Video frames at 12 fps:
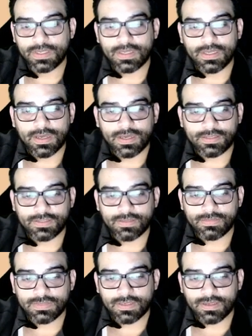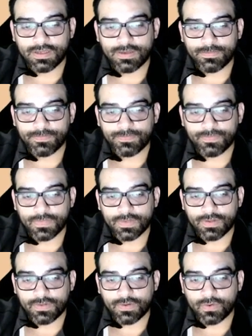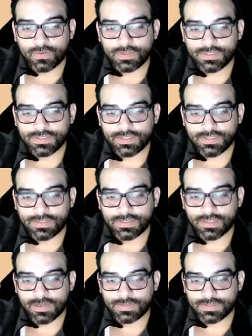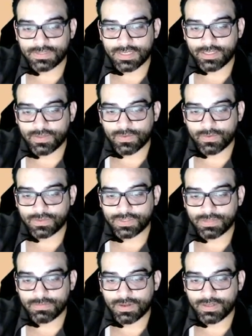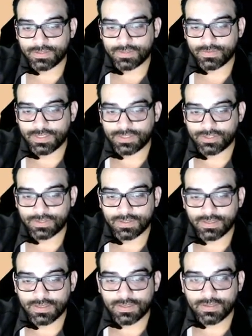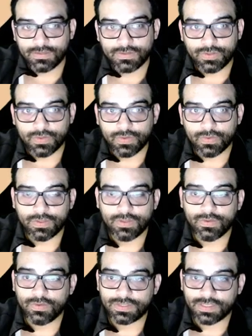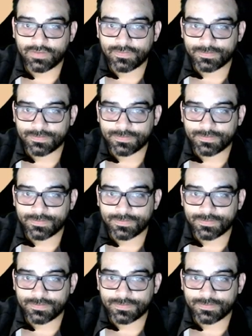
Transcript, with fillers: At some time, the Holy See stopped its annual symbolic donation to UNICEF.